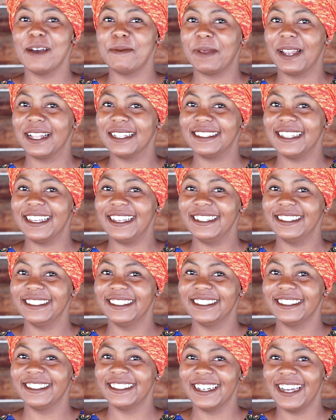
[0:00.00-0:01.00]
plantain,
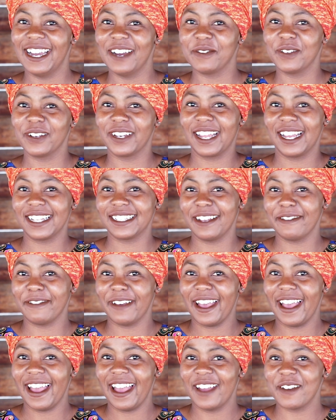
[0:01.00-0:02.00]
I've got
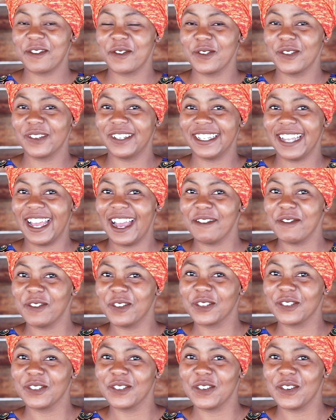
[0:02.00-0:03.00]
cassava, fruit, I've
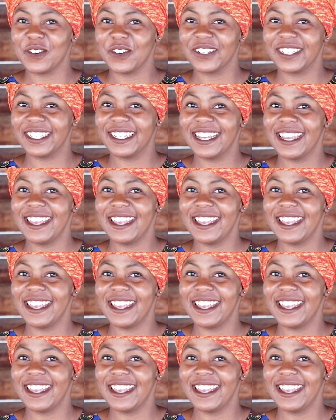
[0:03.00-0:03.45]
also got